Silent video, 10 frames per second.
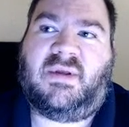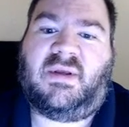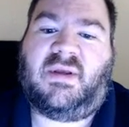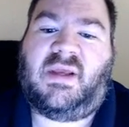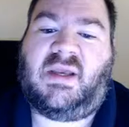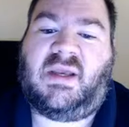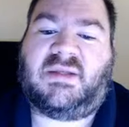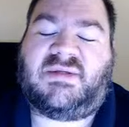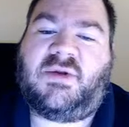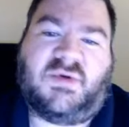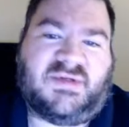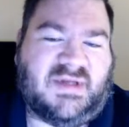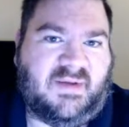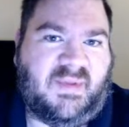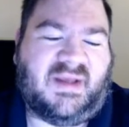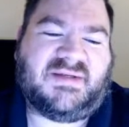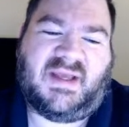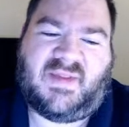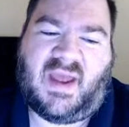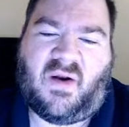it's interesting because,
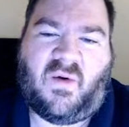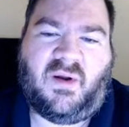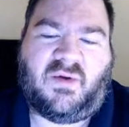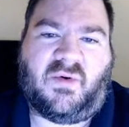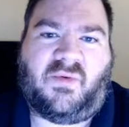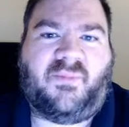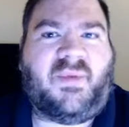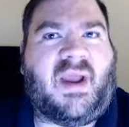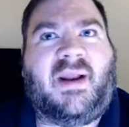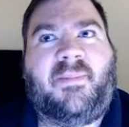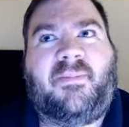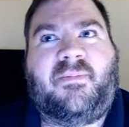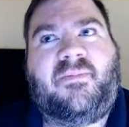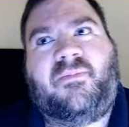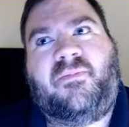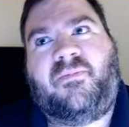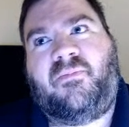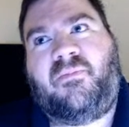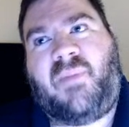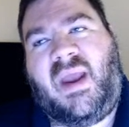again, that article kind of
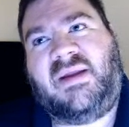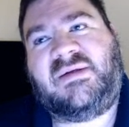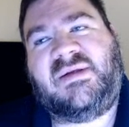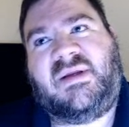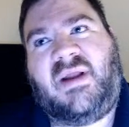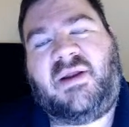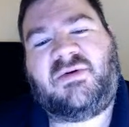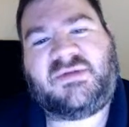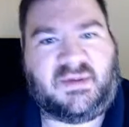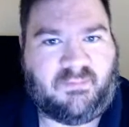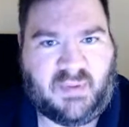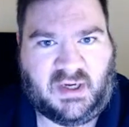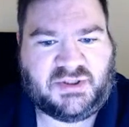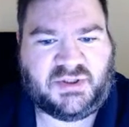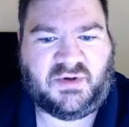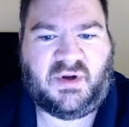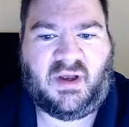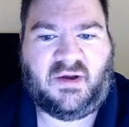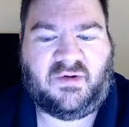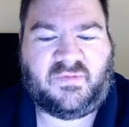painted an interesting picture
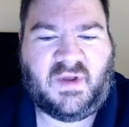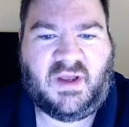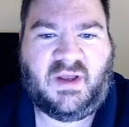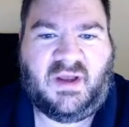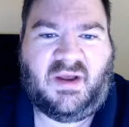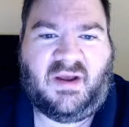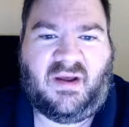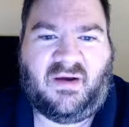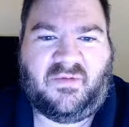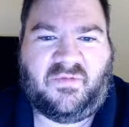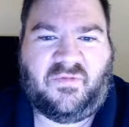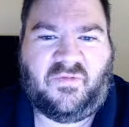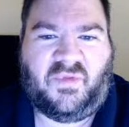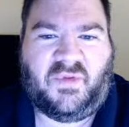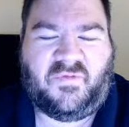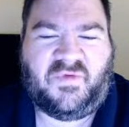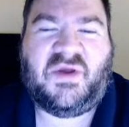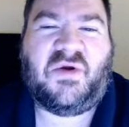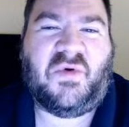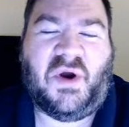of the
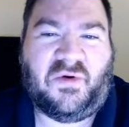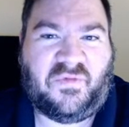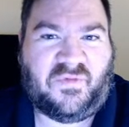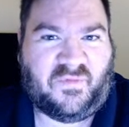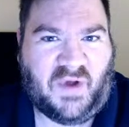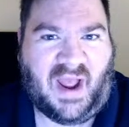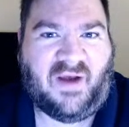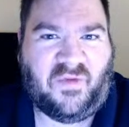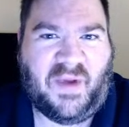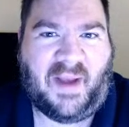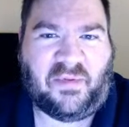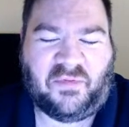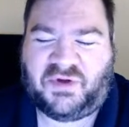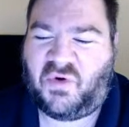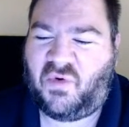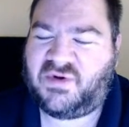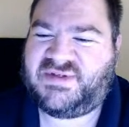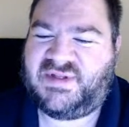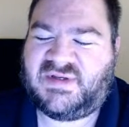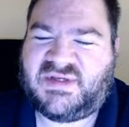view of how the Bible records
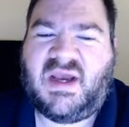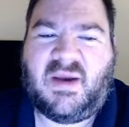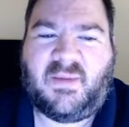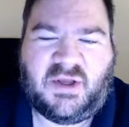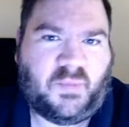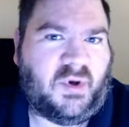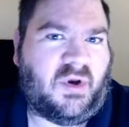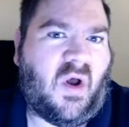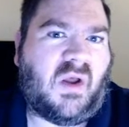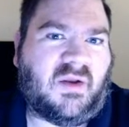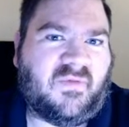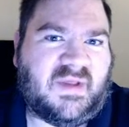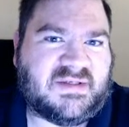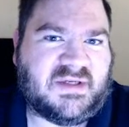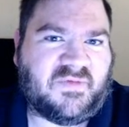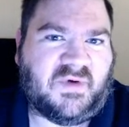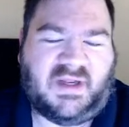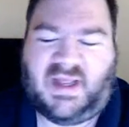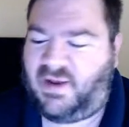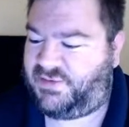this. But you put all of these different accounts